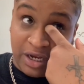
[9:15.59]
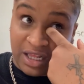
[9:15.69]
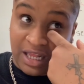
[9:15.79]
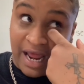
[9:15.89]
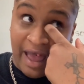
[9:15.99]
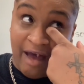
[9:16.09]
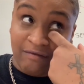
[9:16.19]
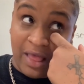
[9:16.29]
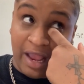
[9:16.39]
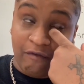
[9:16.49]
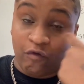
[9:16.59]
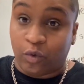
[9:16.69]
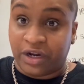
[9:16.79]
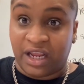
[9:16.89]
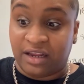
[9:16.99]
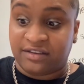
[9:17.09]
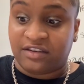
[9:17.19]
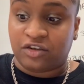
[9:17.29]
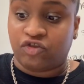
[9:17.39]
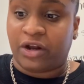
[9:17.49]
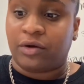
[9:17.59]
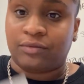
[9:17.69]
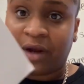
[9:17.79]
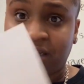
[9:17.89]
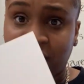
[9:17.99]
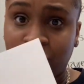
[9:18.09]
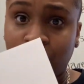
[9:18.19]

and then I have like 4 days to try to write the note